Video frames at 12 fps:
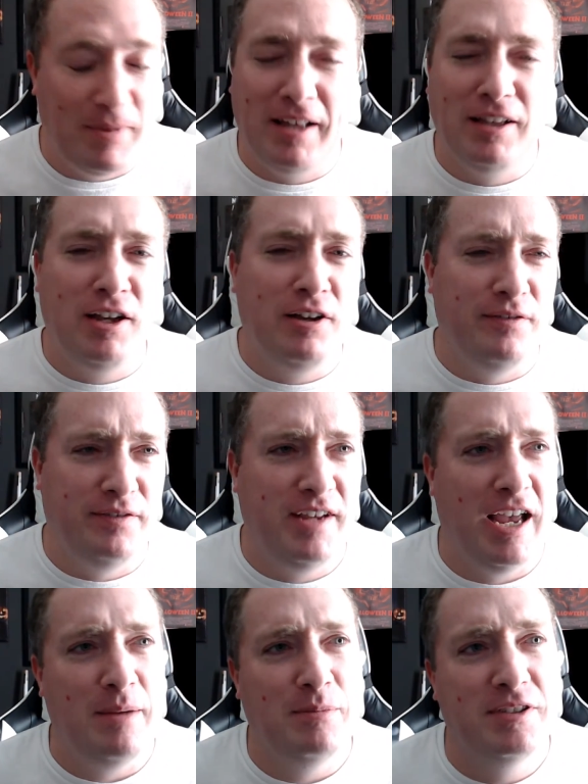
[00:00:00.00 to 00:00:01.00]
But I love
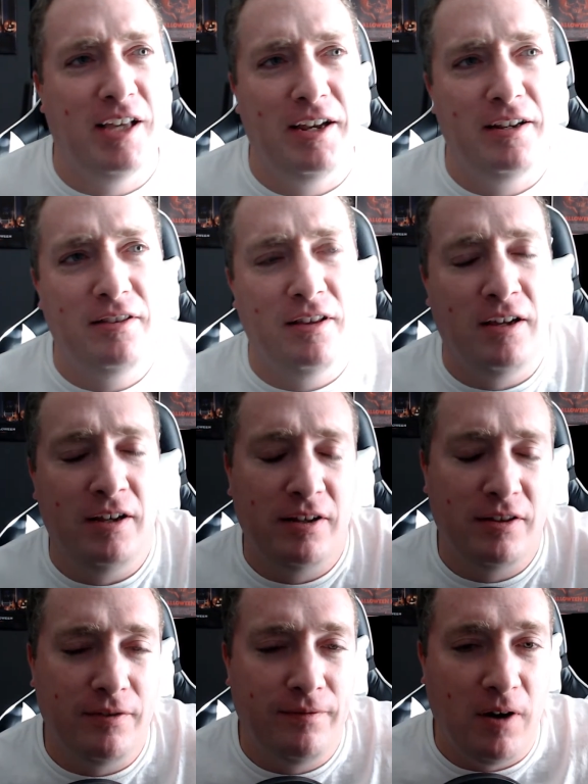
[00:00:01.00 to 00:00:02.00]
games like
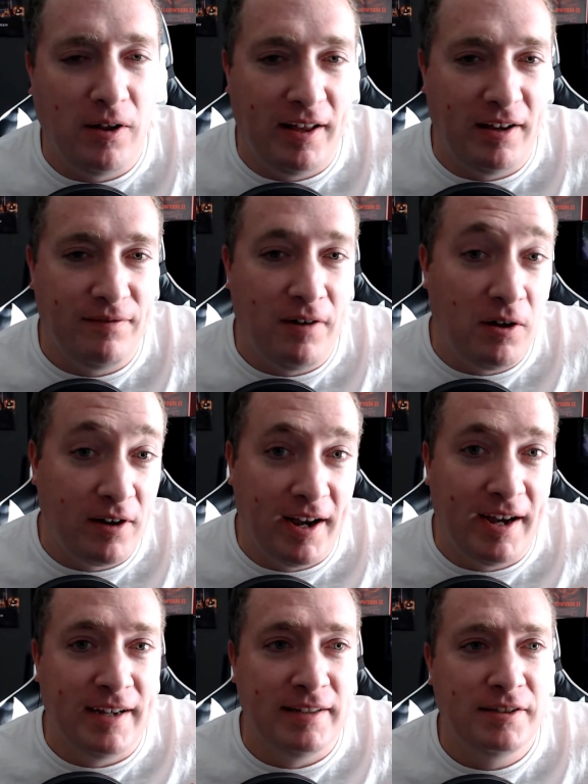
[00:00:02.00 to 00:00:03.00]
the Fallout, Fall
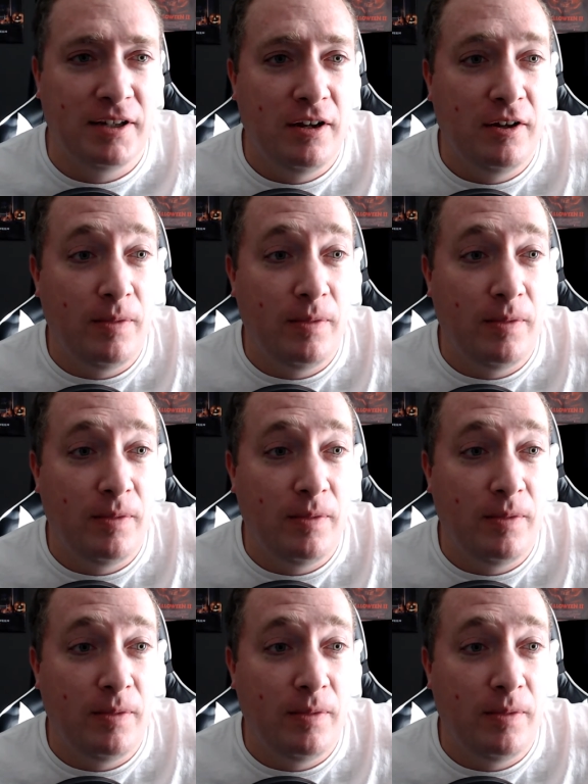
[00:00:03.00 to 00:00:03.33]
Guys.